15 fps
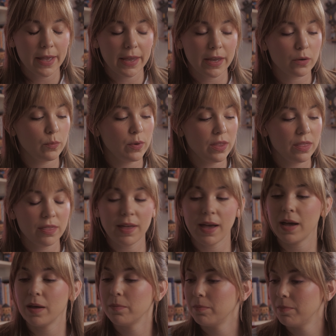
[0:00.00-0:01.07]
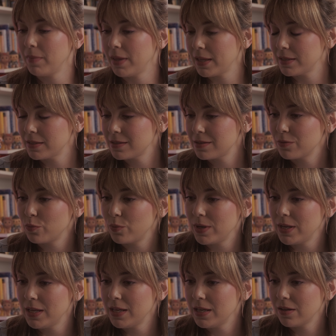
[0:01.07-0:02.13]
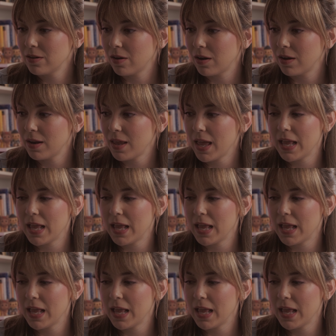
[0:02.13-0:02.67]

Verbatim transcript: And with that meant we got